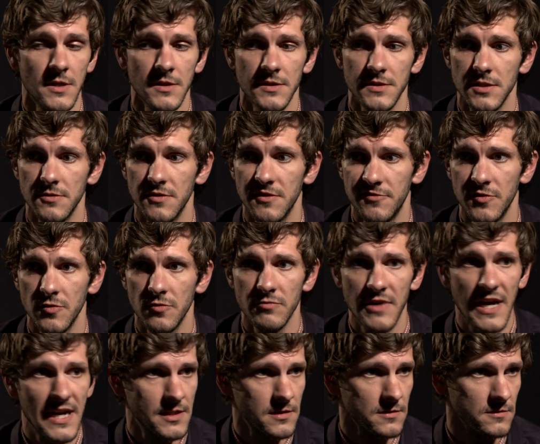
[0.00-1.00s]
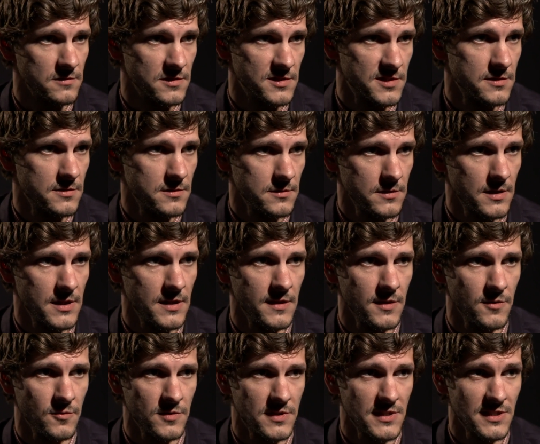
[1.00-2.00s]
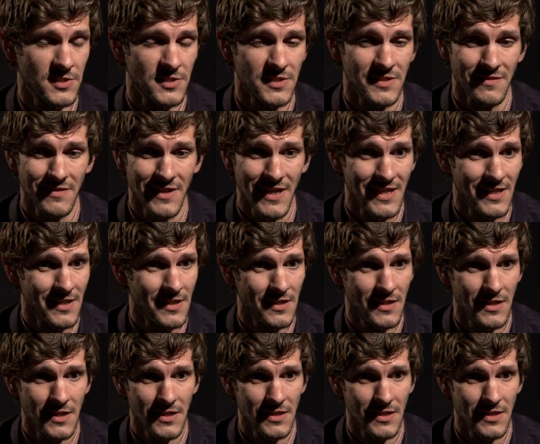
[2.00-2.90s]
So if you're rattled in the audition, then